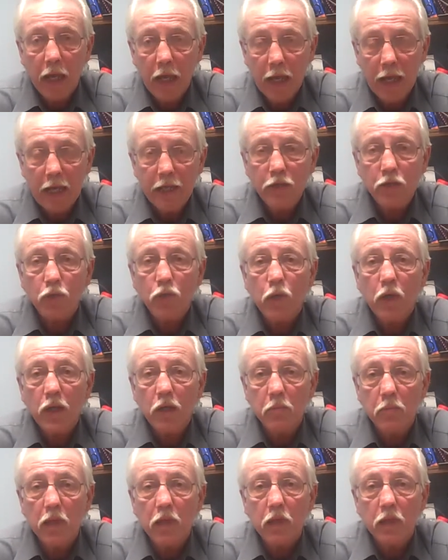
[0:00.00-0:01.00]
A, your
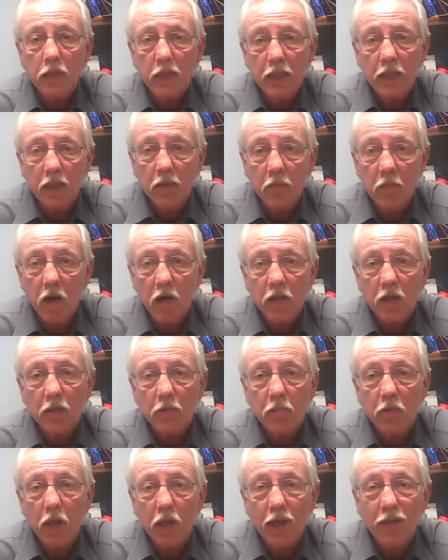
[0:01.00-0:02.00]
credibility in the
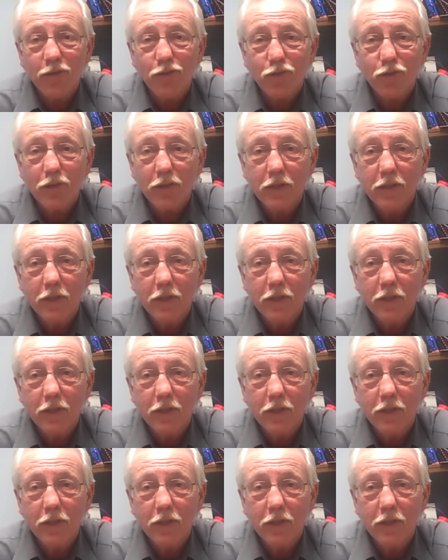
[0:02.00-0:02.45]
marketplace,